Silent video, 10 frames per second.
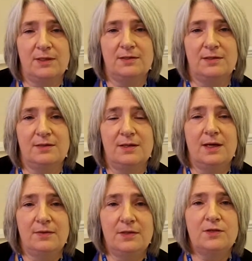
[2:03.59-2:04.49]
That is,
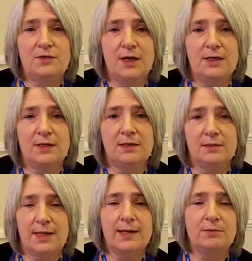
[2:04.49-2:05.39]
this training
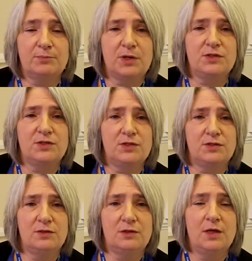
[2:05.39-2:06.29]
has helped
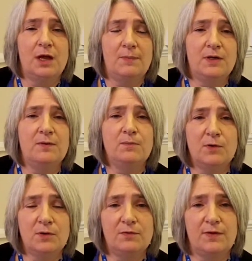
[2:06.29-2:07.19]
practitioners become
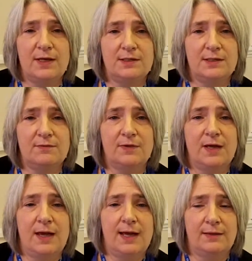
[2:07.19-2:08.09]
more effective
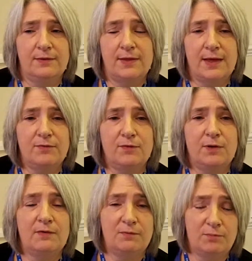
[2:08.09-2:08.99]
and
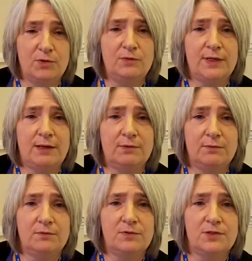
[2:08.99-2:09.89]
therefore have improved
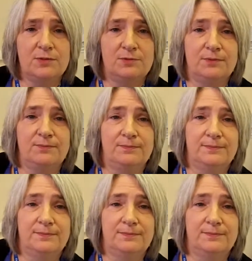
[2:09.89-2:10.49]
outcomes for children.